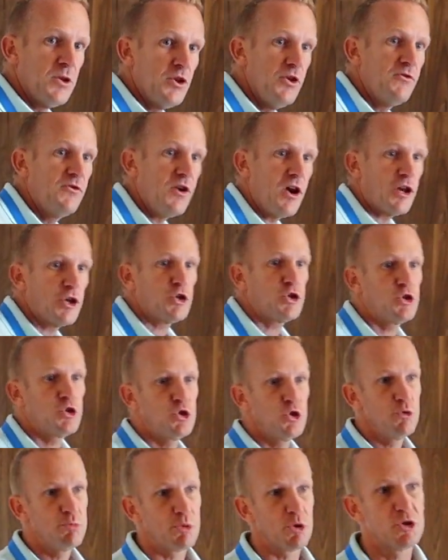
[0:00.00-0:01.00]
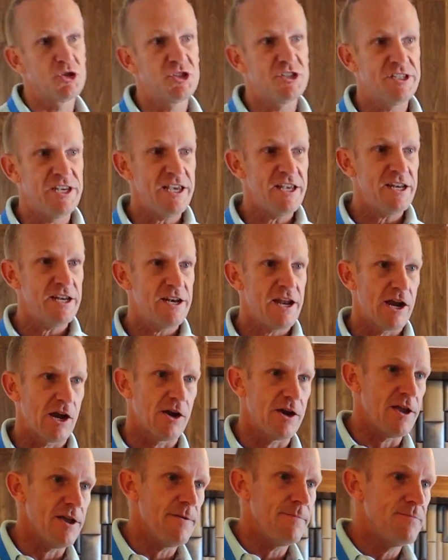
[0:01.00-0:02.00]
You've got a super seating
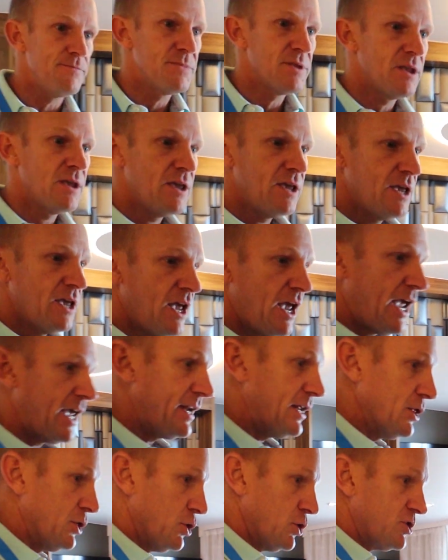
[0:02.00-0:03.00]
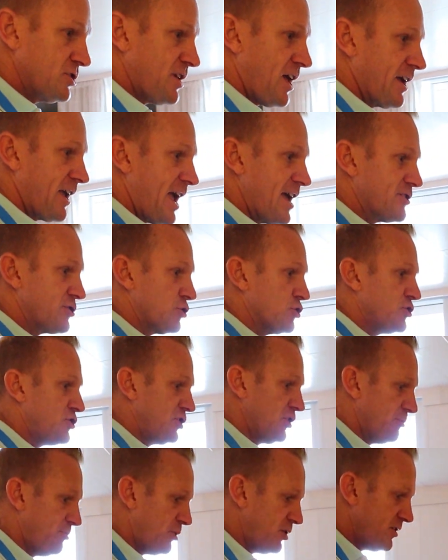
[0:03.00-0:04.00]
area. And it looks like as they're
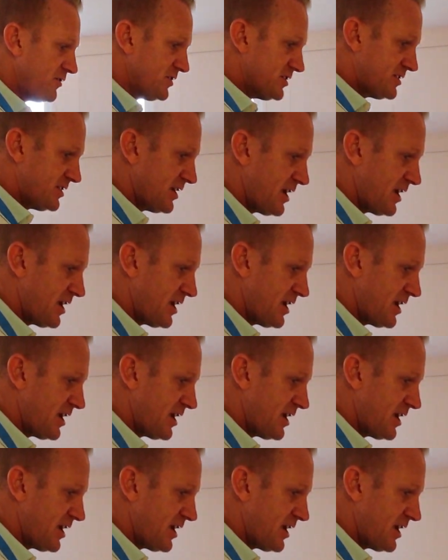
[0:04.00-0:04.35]
still putting this